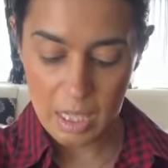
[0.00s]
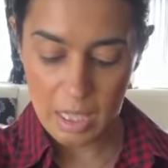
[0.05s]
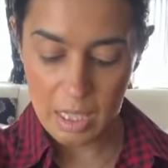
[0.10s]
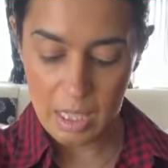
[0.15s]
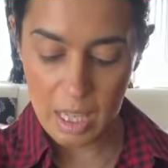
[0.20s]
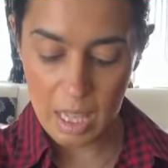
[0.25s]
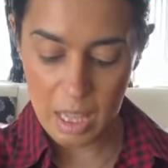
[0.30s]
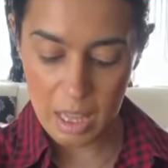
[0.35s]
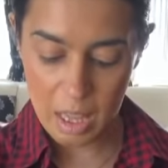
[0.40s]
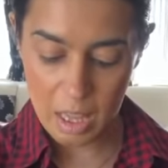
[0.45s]

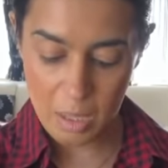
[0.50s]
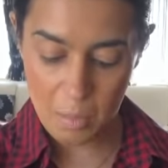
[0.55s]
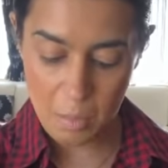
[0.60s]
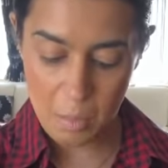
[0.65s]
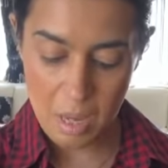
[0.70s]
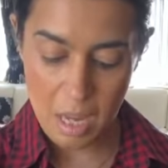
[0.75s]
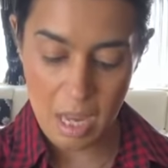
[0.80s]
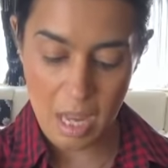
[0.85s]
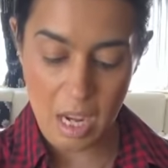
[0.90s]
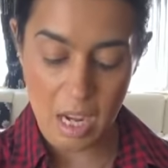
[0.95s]
get them
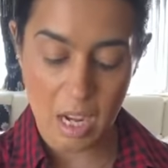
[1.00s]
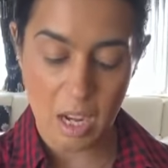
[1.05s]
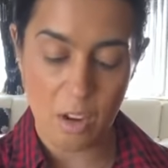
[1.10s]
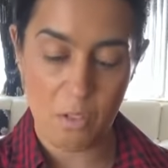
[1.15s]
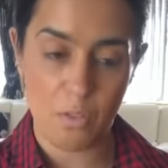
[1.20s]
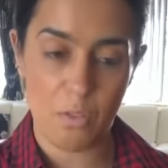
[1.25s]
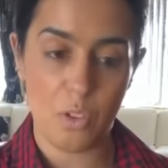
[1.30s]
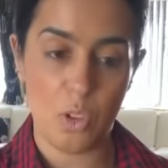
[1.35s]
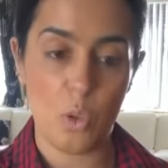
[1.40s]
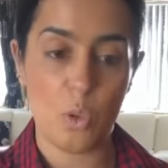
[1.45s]
in a
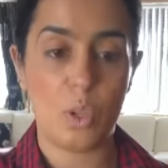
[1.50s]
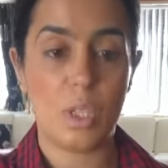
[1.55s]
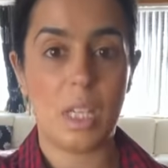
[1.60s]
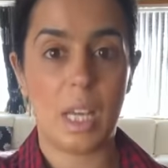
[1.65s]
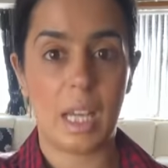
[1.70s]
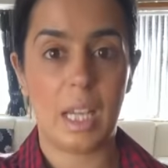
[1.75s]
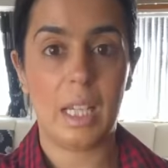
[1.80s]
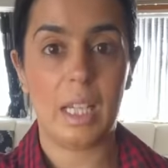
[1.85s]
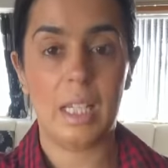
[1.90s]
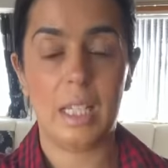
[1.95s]
few
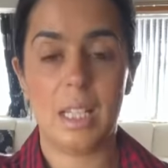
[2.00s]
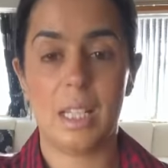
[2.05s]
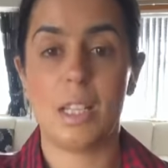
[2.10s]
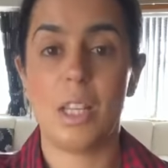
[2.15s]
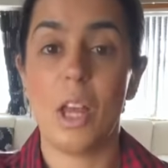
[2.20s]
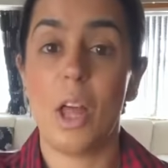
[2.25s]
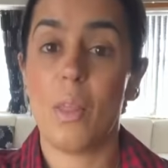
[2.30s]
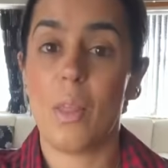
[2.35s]
seconds.